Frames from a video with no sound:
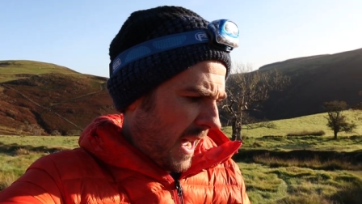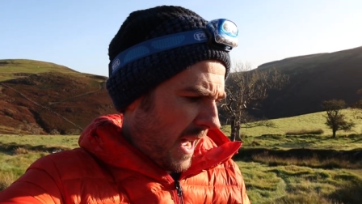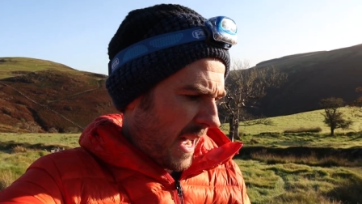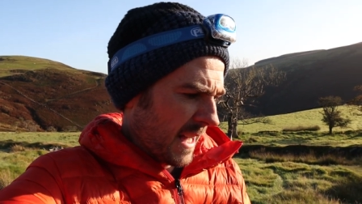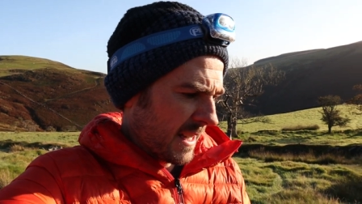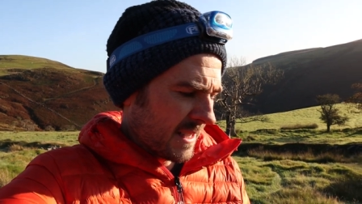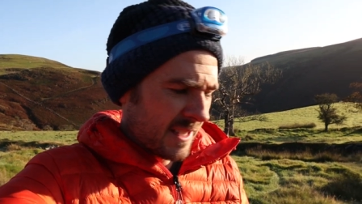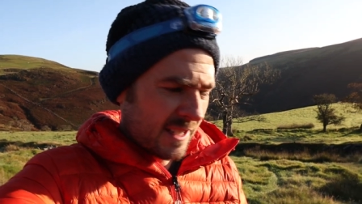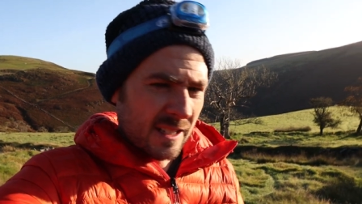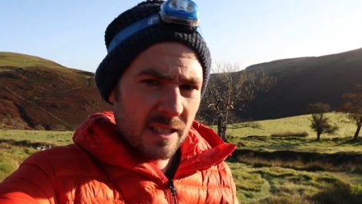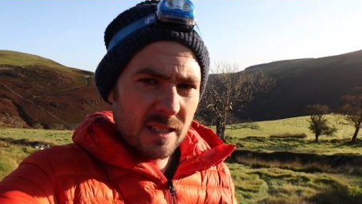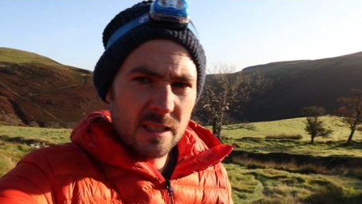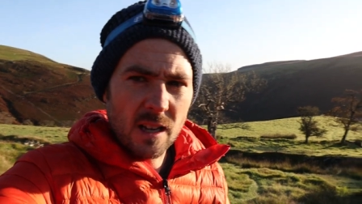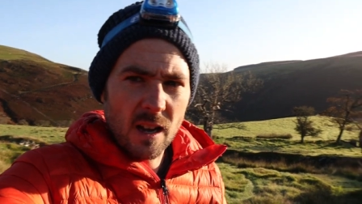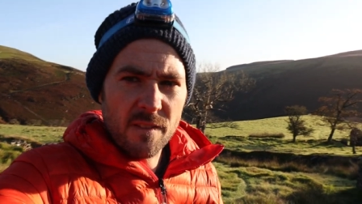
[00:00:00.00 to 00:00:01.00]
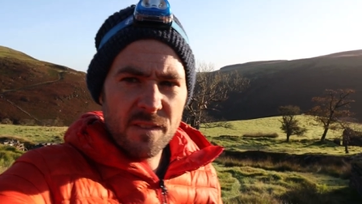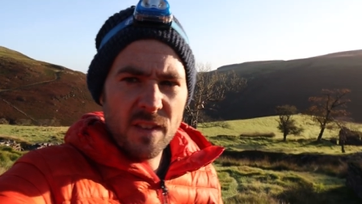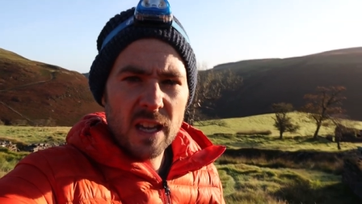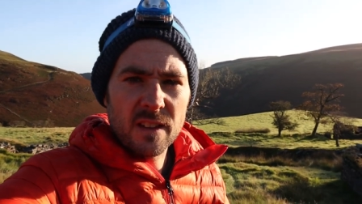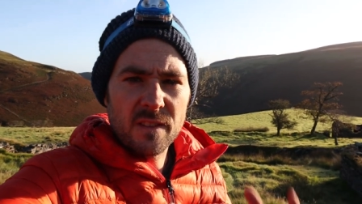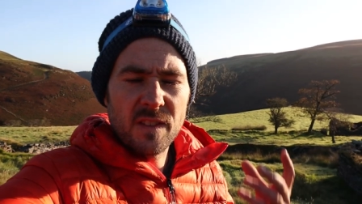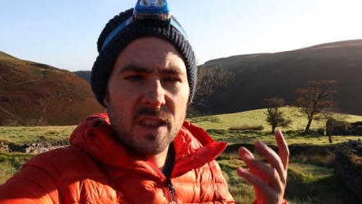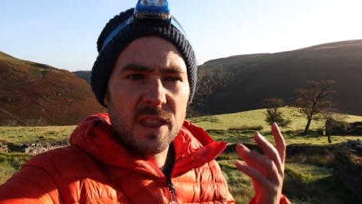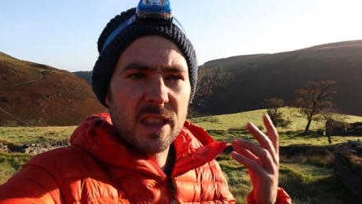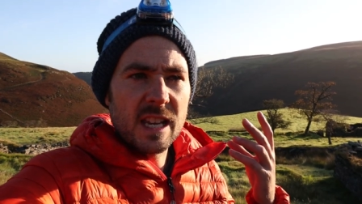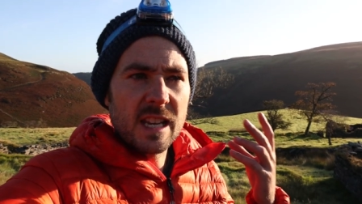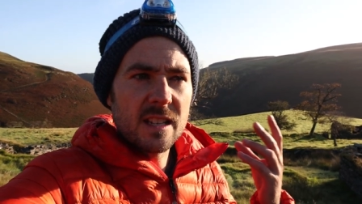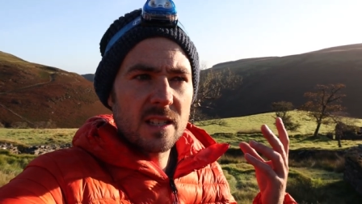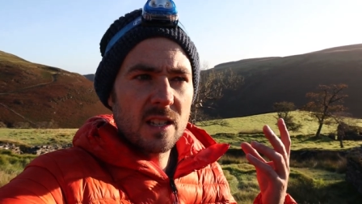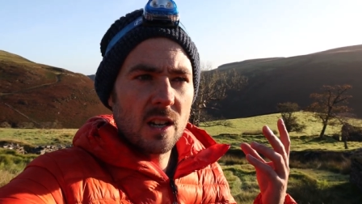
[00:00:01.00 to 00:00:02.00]
And I think for
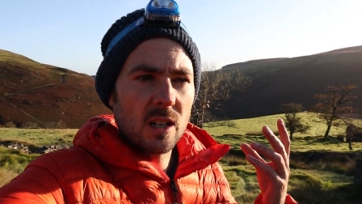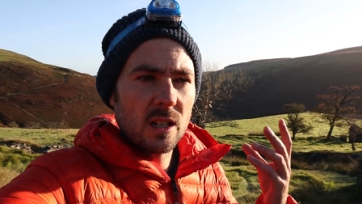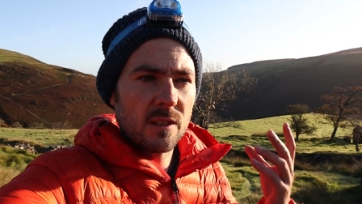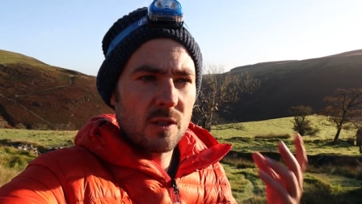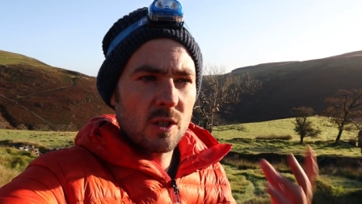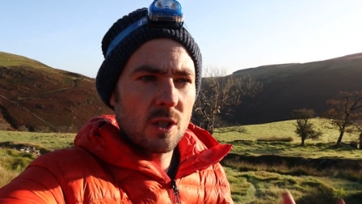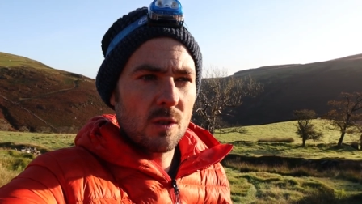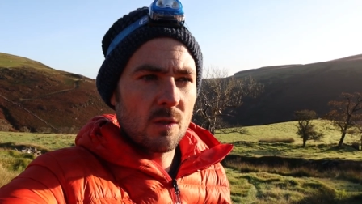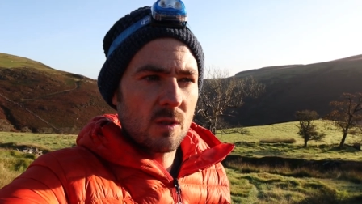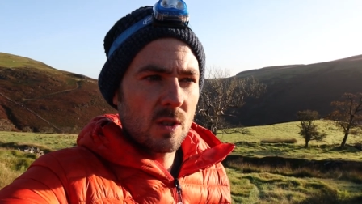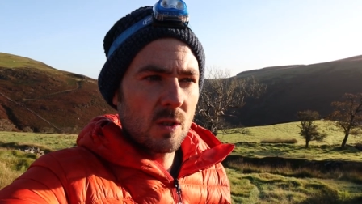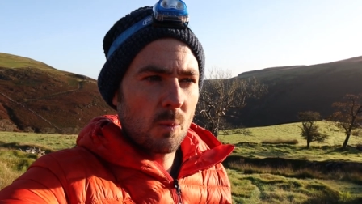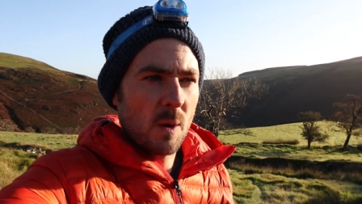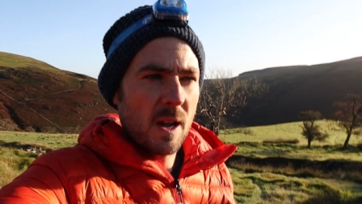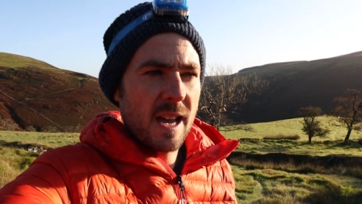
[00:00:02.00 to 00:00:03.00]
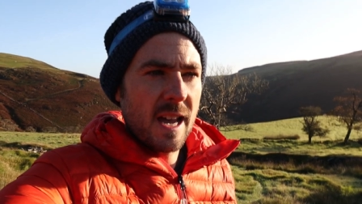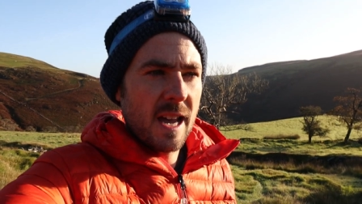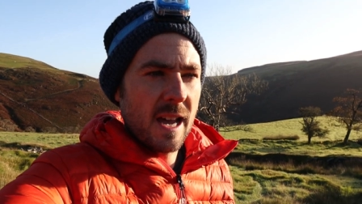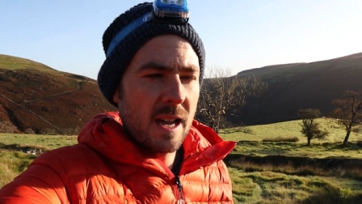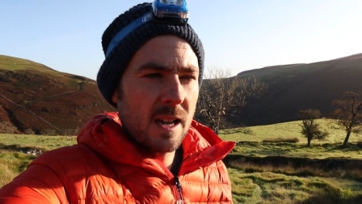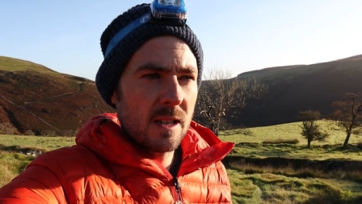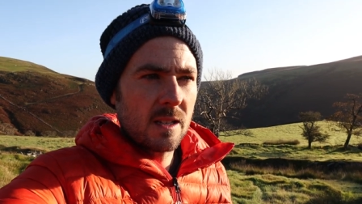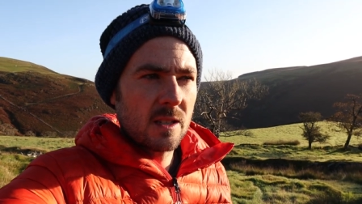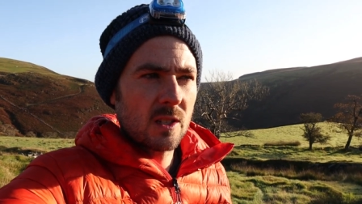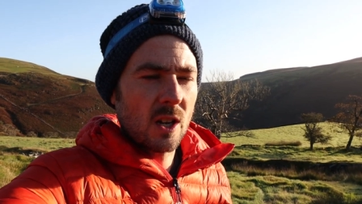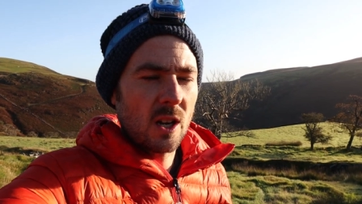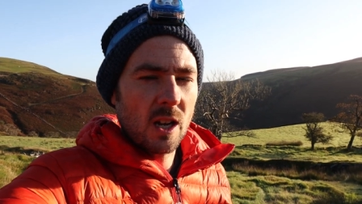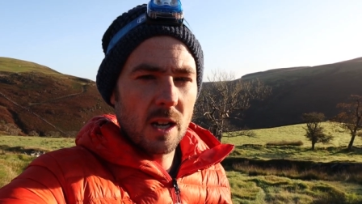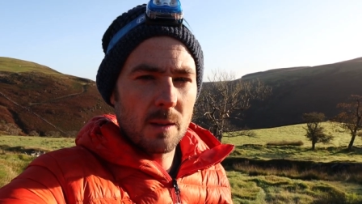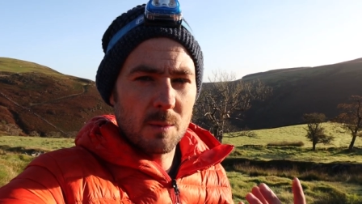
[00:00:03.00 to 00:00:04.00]
these kind of shoots where
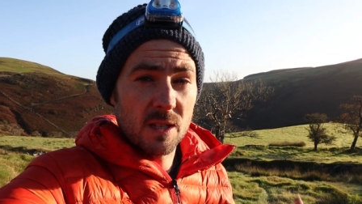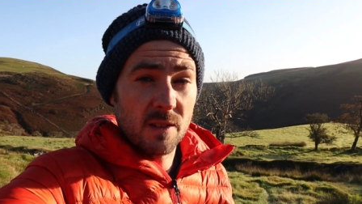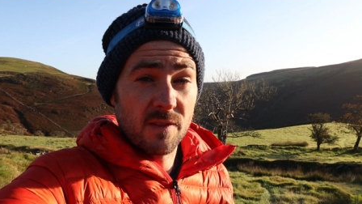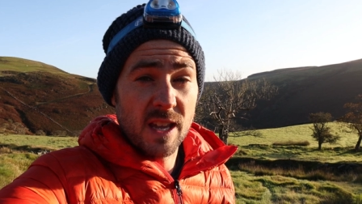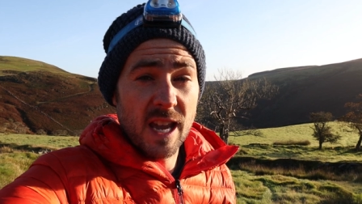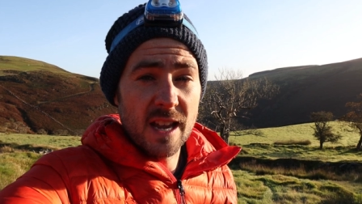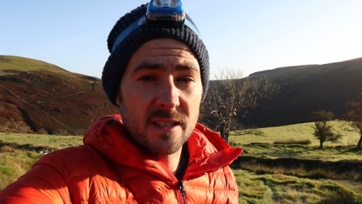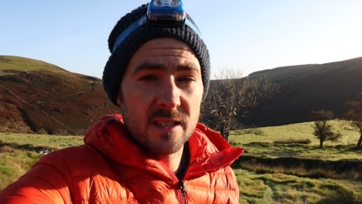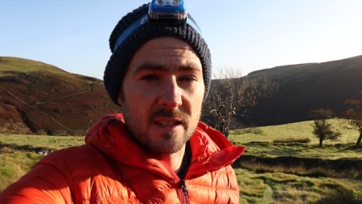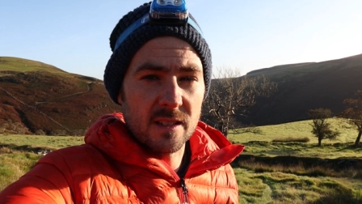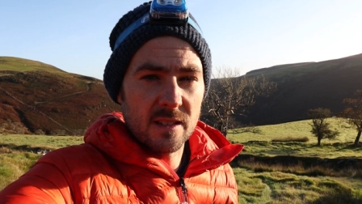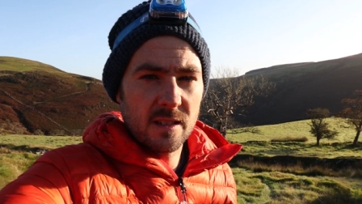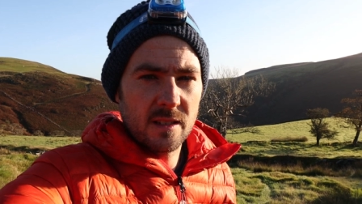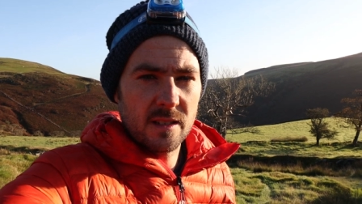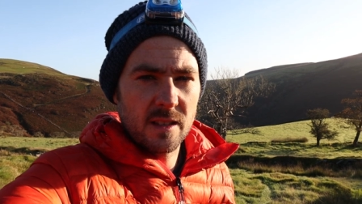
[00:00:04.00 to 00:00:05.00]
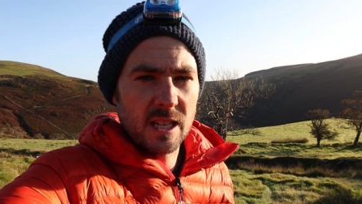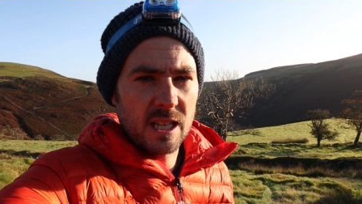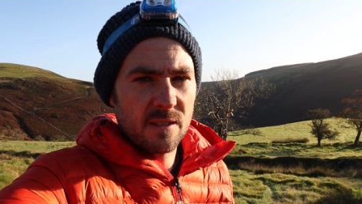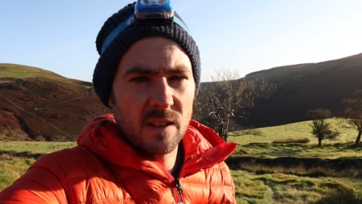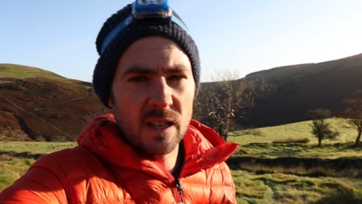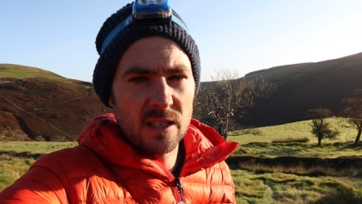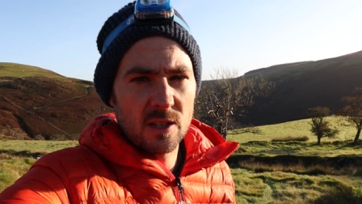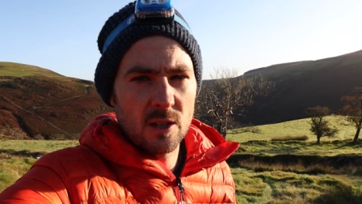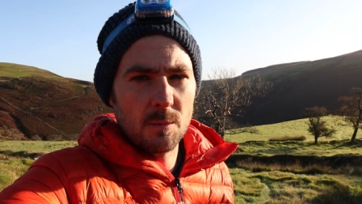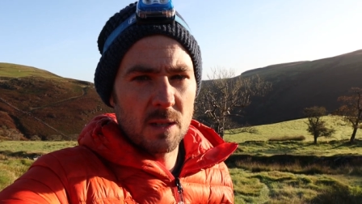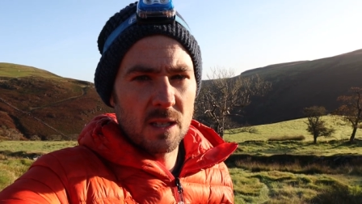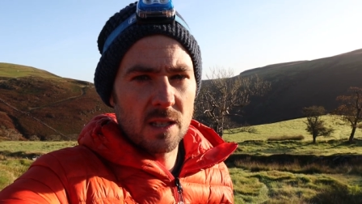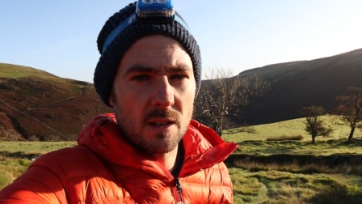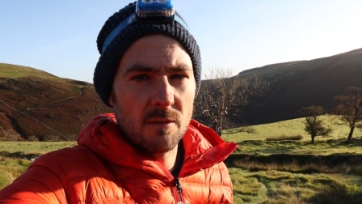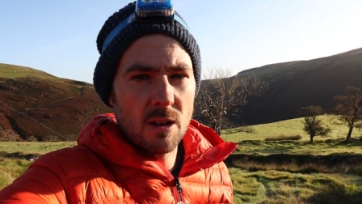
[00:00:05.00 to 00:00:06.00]
time is of the essence, these things come
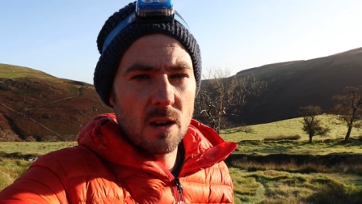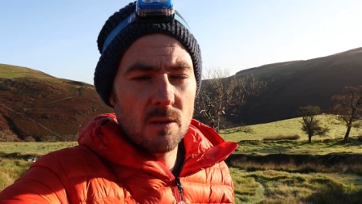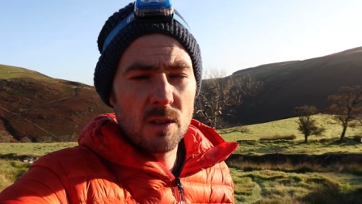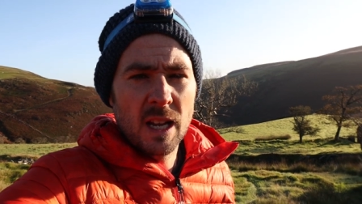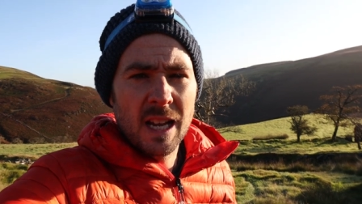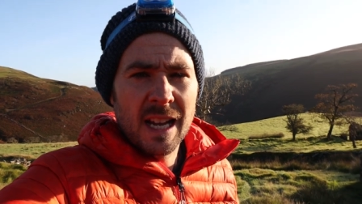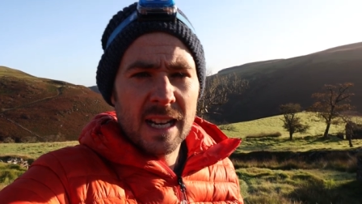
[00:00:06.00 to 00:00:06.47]
into their own.